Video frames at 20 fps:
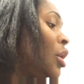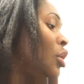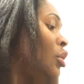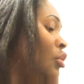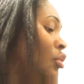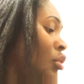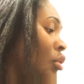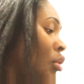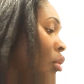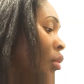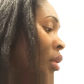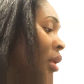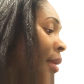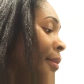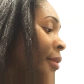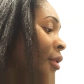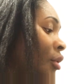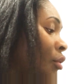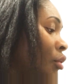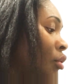So what
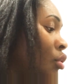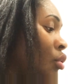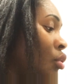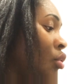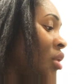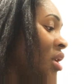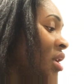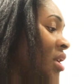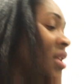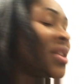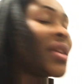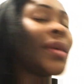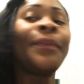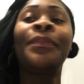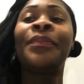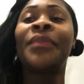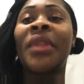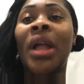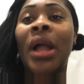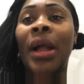I'm gonna do is
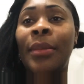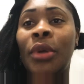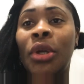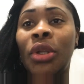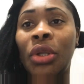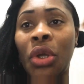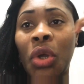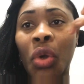I'm gonna